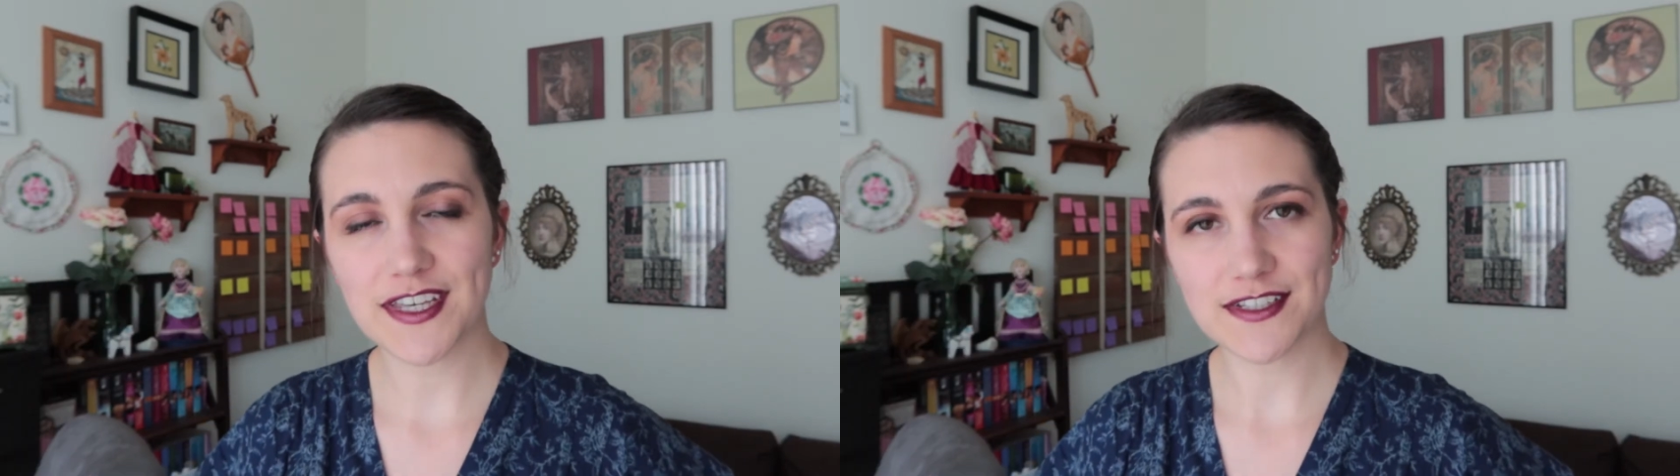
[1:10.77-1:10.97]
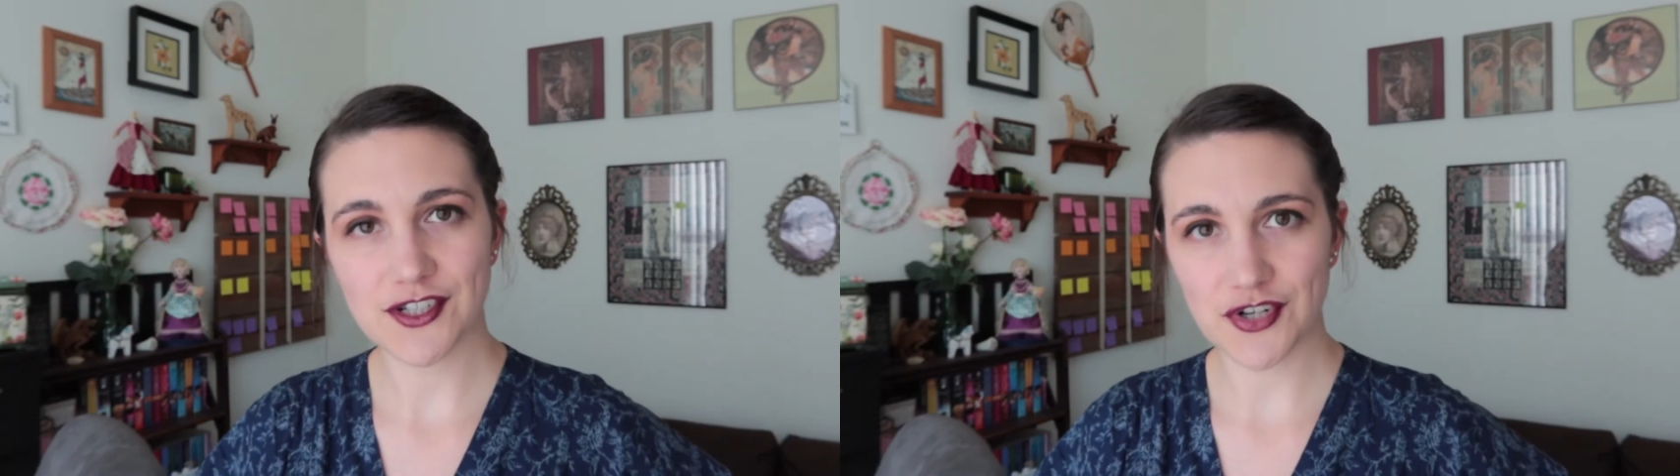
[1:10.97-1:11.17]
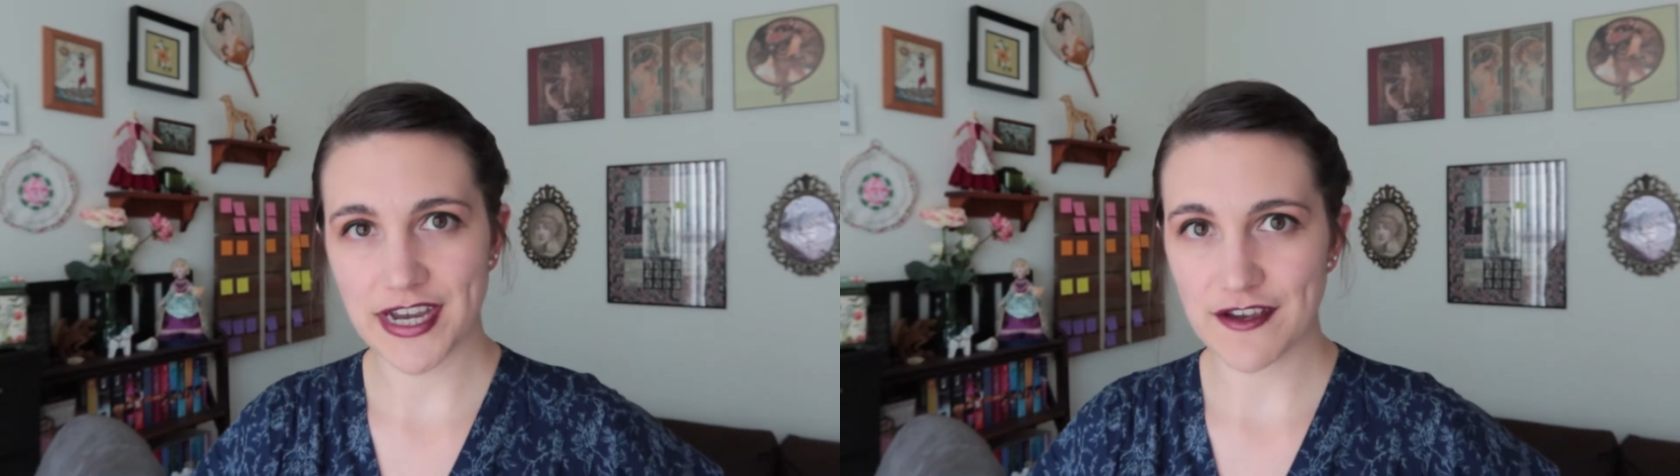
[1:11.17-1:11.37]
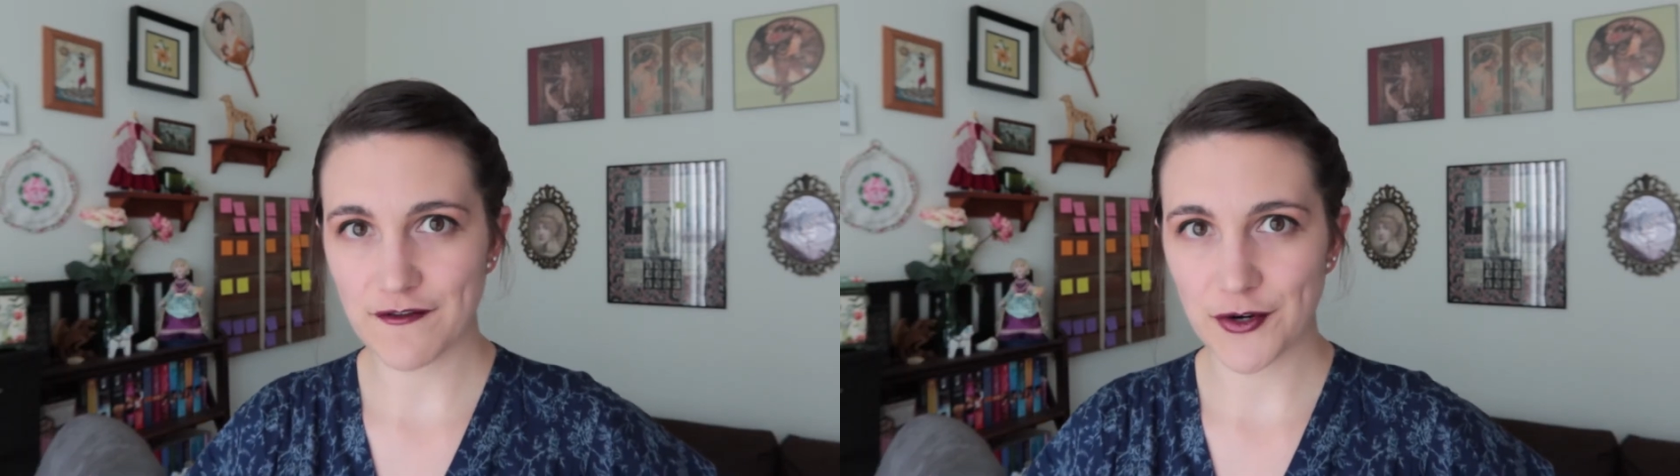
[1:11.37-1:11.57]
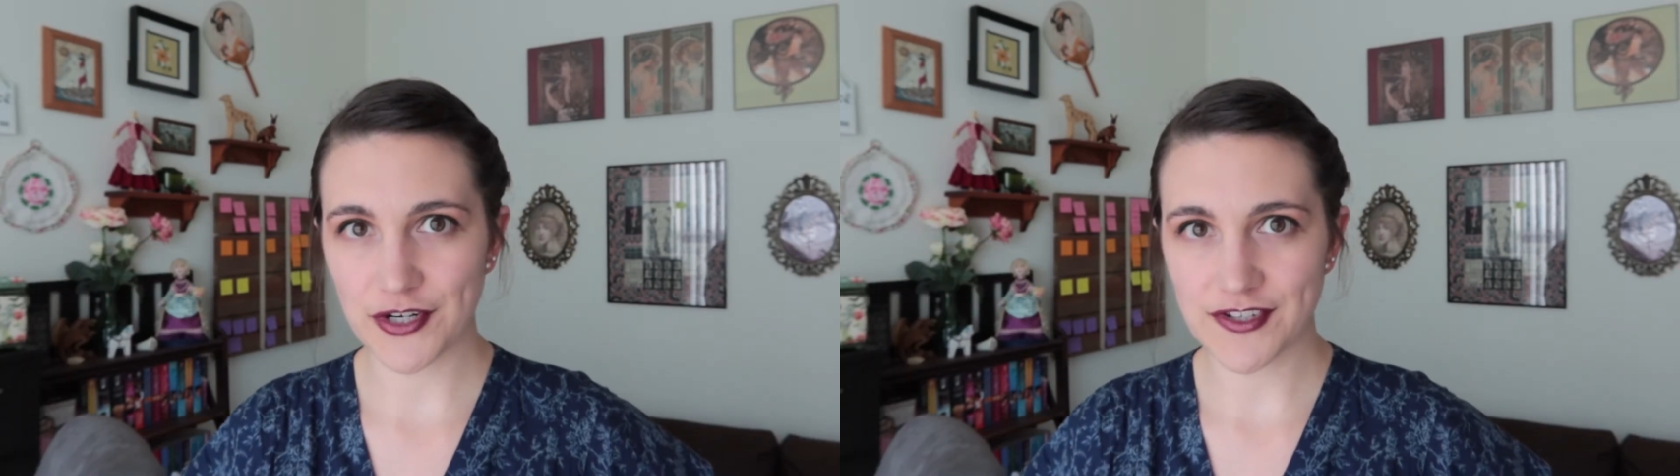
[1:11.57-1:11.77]
like to try it
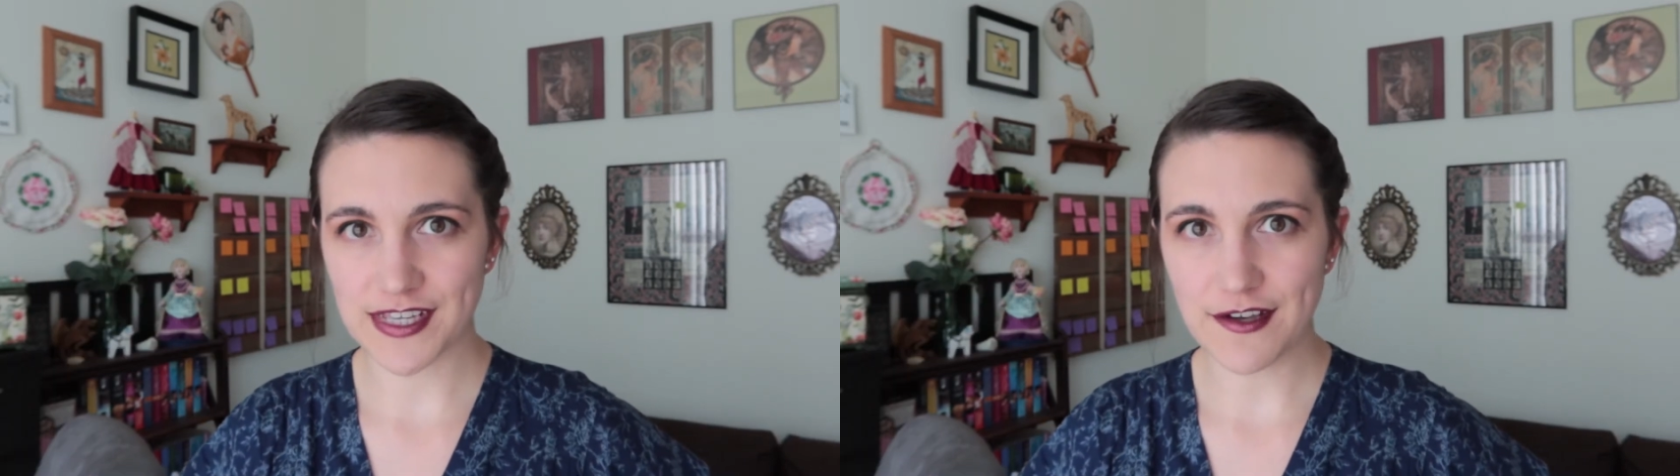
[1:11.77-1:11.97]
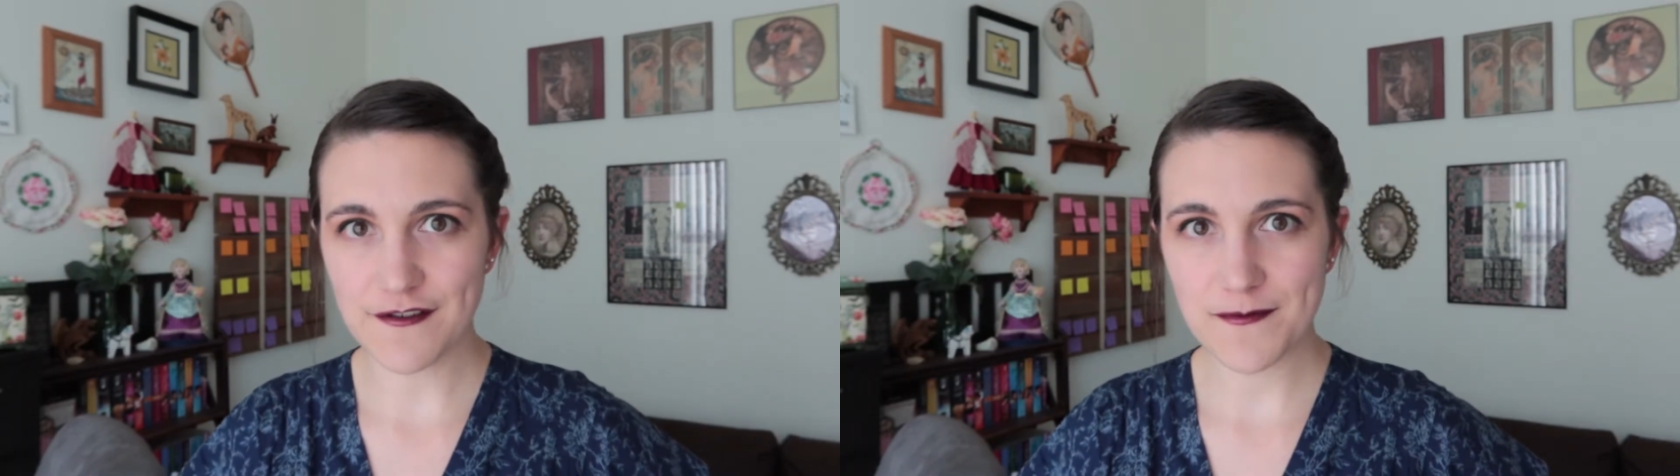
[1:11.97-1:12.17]
for yourself.